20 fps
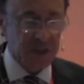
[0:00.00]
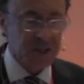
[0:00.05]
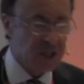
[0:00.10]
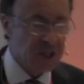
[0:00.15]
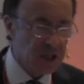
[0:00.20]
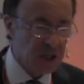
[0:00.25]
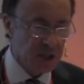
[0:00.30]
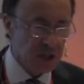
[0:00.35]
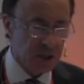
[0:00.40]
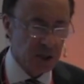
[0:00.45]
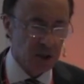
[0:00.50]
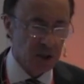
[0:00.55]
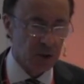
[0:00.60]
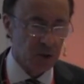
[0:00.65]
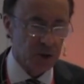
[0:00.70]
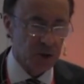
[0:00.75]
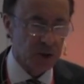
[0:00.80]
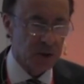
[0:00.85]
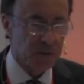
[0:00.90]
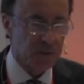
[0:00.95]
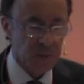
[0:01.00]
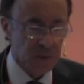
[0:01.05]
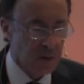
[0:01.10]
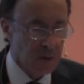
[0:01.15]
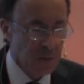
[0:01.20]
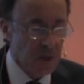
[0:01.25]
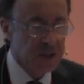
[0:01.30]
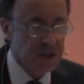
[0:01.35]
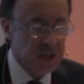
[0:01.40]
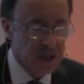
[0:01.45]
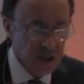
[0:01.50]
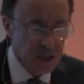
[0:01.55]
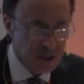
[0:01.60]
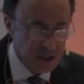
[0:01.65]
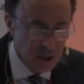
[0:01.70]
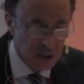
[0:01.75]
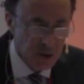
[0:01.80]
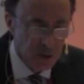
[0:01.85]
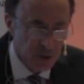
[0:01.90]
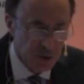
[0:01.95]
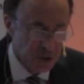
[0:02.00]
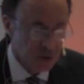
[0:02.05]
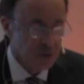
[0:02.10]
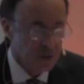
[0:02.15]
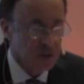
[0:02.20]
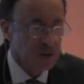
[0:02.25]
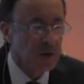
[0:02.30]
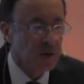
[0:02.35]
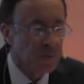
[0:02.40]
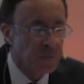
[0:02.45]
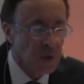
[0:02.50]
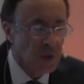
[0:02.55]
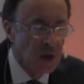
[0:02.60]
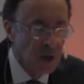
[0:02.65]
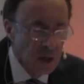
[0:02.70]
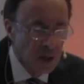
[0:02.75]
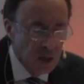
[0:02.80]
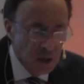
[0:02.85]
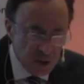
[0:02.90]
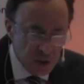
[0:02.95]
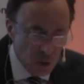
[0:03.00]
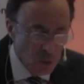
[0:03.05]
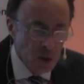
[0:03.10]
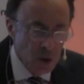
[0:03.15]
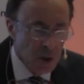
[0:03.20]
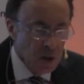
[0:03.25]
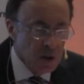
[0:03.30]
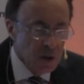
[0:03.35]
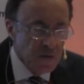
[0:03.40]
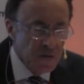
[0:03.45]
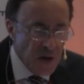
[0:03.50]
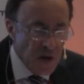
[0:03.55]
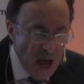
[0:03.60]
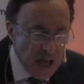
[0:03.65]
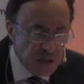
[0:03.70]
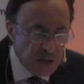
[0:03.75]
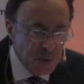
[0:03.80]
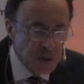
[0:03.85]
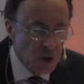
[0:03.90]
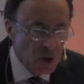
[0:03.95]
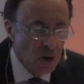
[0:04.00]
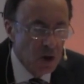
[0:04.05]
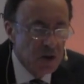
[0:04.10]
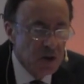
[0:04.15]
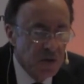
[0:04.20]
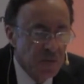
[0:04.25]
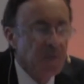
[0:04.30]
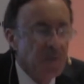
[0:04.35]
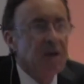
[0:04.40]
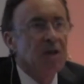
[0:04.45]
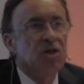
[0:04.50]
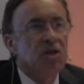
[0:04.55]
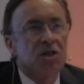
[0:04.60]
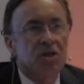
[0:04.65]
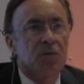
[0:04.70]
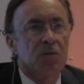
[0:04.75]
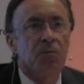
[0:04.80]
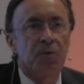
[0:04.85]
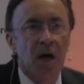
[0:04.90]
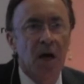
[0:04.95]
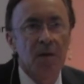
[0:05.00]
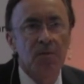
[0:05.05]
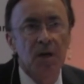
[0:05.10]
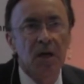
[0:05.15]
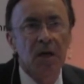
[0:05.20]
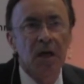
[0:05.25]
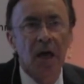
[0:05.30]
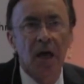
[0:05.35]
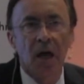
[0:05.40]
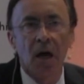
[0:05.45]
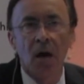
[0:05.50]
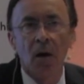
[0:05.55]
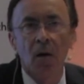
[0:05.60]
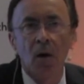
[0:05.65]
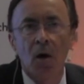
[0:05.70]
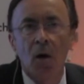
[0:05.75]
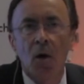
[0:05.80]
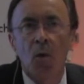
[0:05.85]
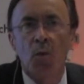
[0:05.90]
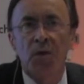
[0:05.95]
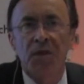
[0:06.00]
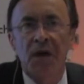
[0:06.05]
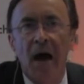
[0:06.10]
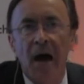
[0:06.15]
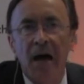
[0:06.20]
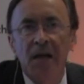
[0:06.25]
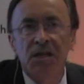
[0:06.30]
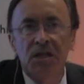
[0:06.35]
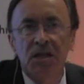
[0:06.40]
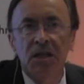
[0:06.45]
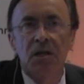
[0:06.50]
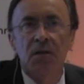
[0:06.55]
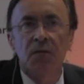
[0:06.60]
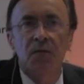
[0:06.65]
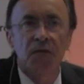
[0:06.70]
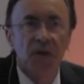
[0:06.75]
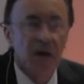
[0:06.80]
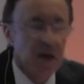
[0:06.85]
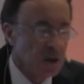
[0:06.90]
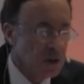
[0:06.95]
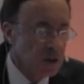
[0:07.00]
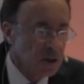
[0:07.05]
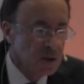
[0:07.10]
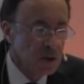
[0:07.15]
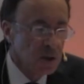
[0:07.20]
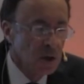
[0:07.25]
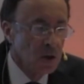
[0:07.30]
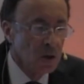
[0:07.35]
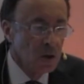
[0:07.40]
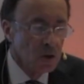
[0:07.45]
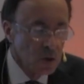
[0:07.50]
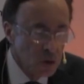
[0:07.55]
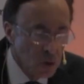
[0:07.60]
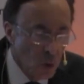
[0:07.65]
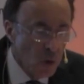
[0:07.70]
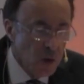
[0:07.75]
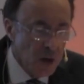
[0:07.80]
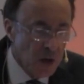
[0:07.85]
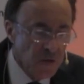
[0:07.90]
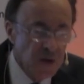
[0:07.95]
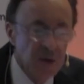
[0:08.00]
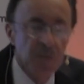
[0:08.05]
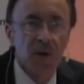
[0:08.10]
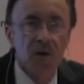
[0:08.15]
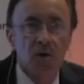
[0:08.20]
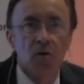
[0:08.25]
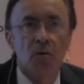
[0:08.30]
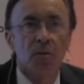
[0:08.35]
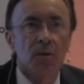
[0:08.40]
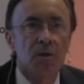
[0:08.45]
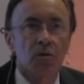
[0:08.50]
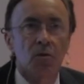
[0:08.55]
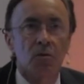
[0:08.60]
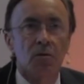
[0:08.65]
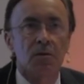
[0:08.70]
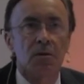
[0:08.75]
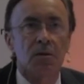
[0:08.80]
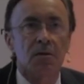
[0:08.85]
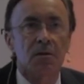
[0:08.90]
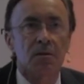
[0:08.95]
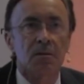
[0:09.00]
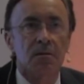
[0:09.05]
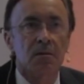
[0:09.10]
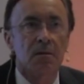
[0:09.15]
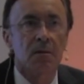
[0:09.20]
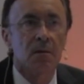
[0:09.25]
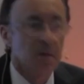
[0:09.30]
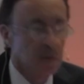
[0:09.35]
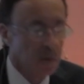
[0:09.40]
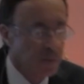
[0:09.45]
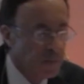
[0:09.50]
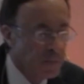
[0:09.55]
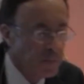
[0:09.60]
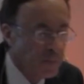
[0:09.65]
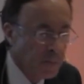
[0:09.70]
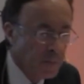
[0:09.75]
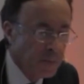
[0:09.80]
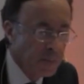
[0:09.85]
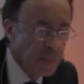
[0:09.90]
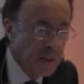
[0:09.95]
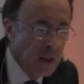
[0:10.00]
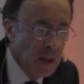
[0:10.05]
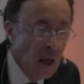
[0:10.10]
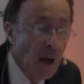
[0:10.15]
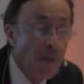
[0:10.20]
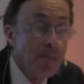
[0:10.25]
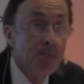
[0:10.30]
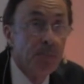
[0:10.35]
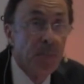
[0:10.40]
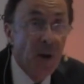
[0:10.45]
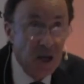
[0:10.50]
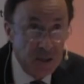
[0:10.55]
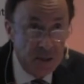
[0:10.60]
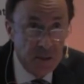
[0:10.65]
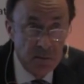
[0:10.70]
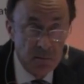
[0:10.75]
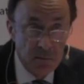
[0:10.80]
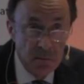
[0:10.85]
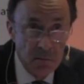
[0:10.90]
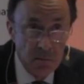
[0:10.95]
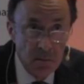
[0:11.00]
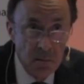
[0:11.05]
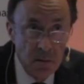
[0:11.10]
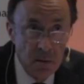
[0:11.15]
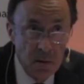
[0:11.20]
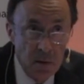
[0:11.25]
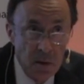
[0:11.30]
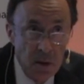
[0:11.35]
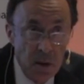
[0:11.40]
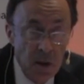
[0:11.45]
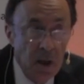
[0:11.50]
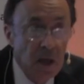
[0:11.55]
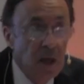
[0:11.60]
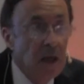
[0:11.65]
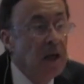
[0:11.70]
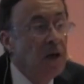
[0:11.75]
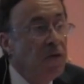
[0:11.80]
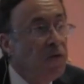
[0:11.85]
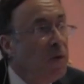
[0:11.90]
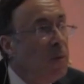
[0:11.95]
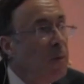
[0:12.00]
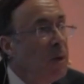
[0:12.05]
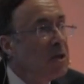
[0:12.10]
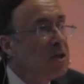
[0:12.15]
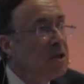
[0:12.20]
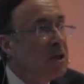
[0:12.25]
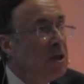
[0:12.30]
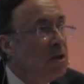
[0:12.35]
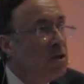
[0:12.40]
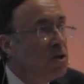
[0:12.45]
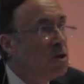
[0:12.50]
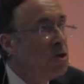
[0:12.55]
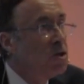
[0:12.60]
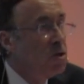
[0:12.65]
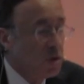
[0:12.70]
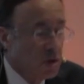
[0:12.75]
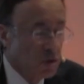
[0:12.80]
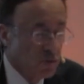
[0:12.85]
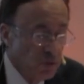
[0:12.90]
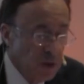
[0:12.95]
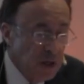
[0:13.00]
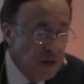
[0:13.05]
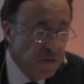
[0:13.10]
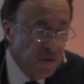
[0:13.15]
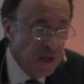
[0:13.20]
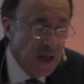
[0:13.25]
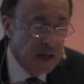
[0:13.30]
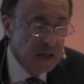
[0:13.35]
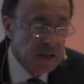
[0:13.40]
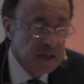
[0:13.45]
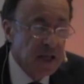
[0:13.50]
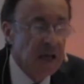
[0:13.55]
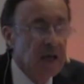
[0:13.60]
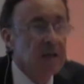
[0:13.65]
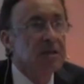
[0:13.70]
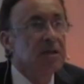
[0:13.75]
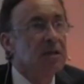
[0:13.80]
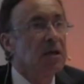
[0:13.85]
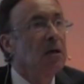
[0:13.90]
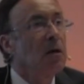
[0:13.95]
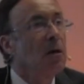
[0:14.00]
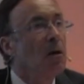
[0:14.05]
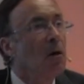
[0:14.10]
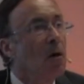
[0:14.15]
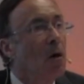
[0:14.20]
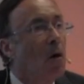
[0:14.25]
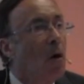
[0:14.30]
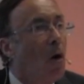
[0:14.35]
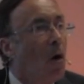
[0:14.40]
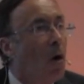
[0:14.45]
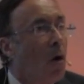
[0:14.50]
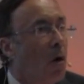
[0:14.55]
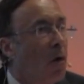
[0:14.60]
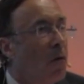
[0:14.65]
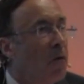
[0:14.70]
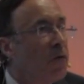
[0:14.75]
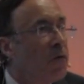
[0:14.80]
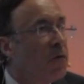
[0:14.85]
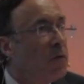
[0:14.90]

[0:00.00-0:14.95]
serious conclusions. Sorry. So the vast majority of patients in primary care with high serum ferritins don't have hemochromatosis. But if we were to introduce reflex testing of